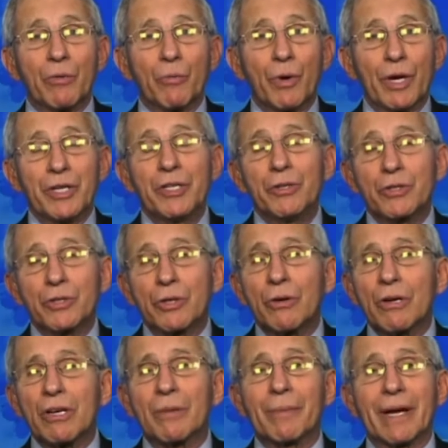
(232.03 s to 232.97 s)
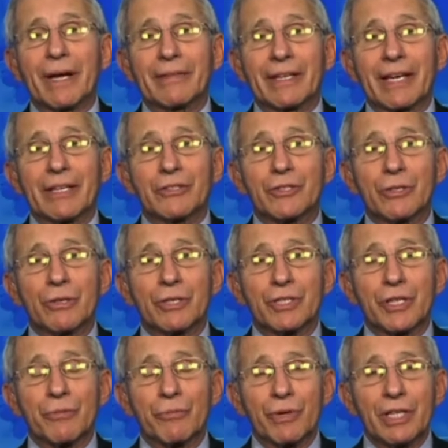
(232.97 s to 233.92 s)
When you talk about that,
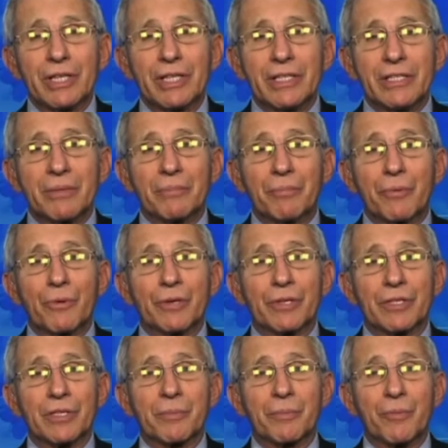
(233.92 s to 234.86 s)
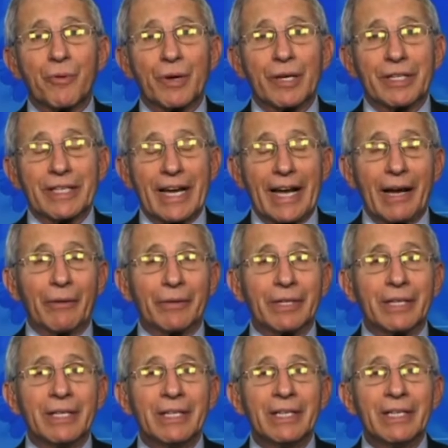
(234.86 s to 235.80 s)
George, it really is important to point out
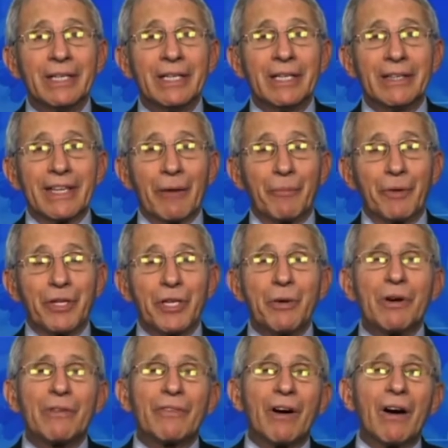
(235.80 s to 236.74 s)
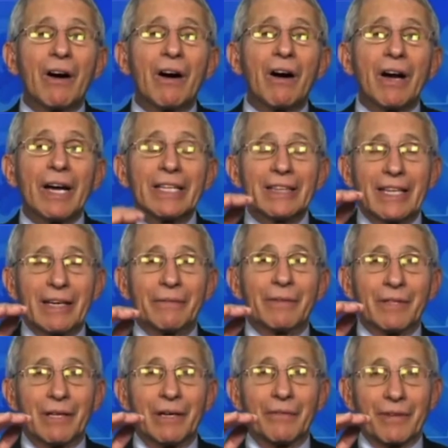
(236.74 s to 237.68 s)
that when you have a high
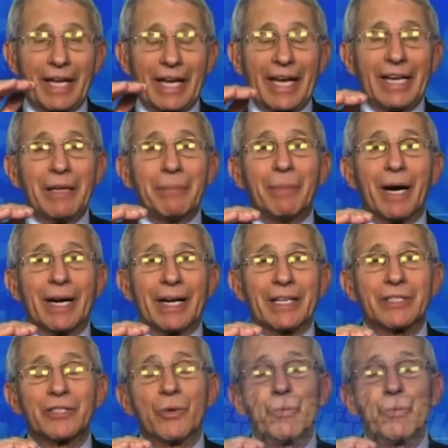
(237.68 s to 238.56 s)
level of antibodies, the